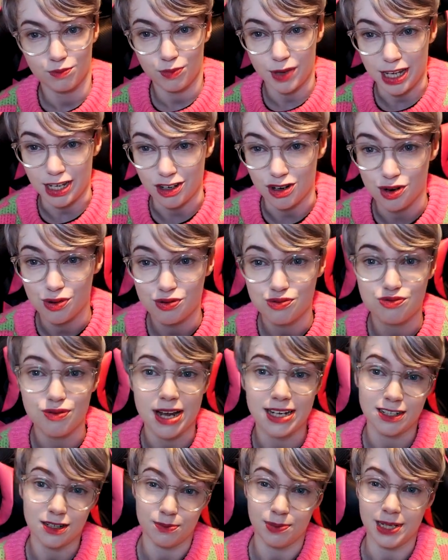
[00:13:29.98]

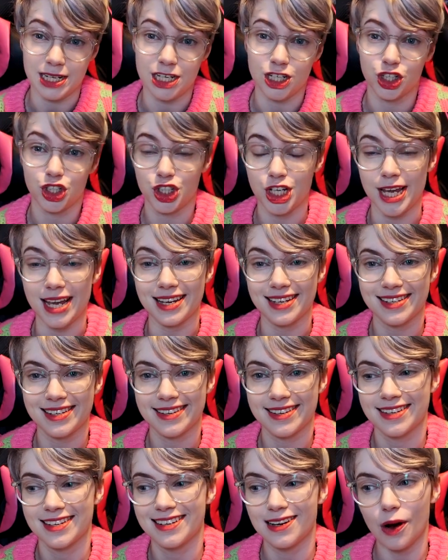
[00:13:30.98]
incredibly
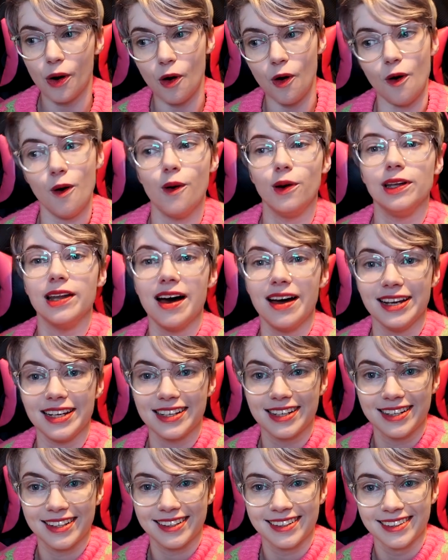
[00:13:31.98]
shit or
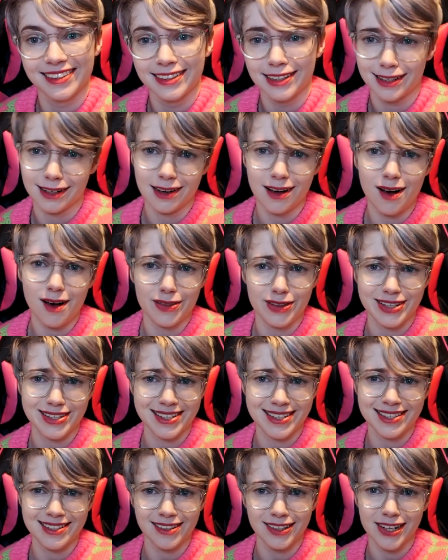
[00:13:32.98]
like, oh, this
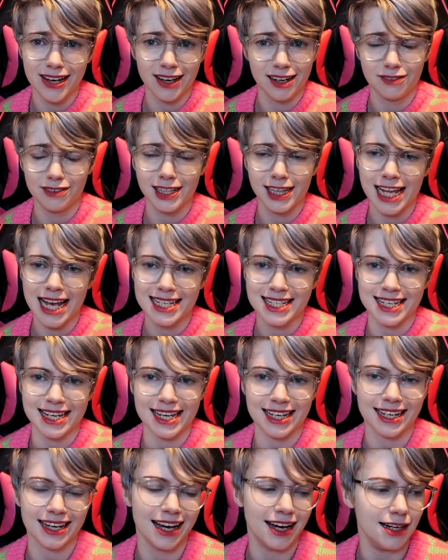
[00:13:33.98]
is still kind of a
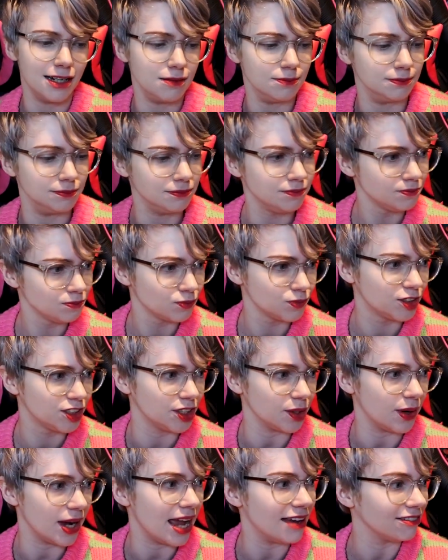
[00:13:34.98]
classic. Um,
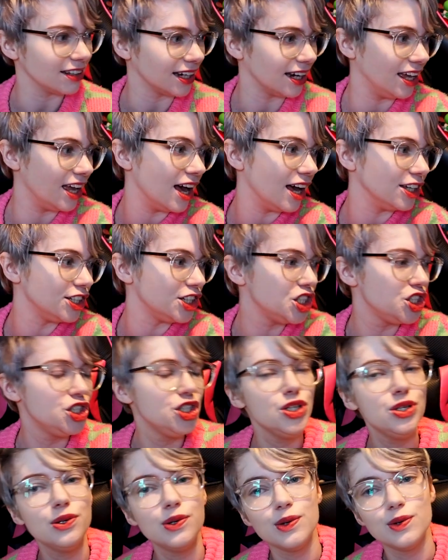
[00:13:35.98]
so I have like a, a,
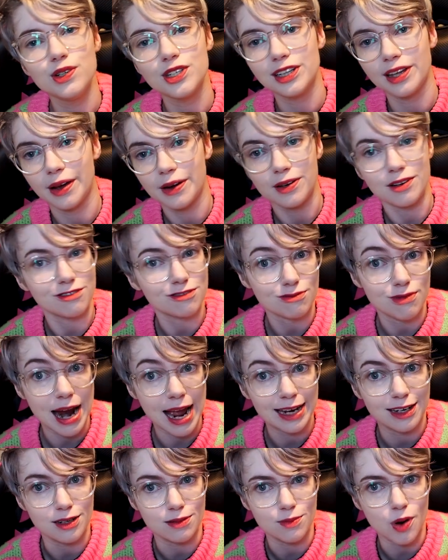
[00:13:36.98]
huge load of
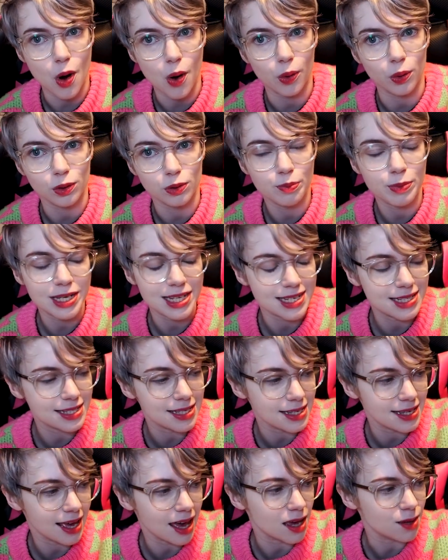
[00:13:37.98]
random old
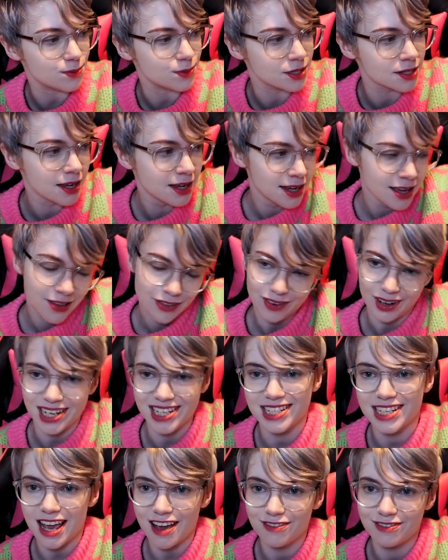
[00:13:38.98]
PC games that I
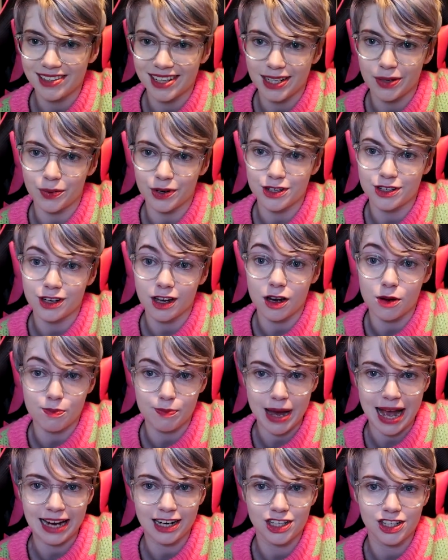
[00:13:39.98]
definitely want to go
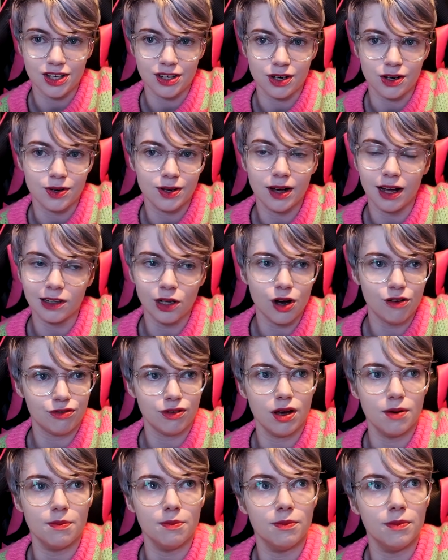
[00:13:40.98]
back to. A lot of
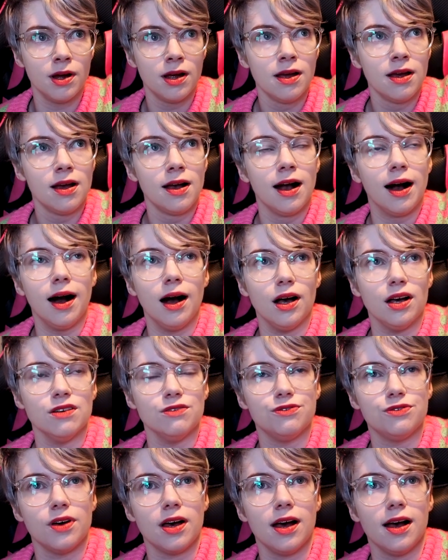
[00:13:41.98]
them
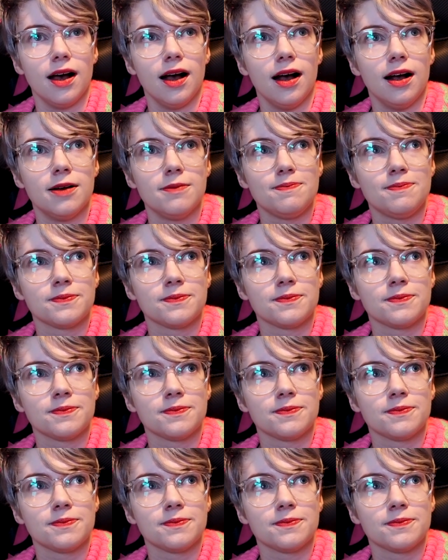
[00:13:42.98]
I've uh,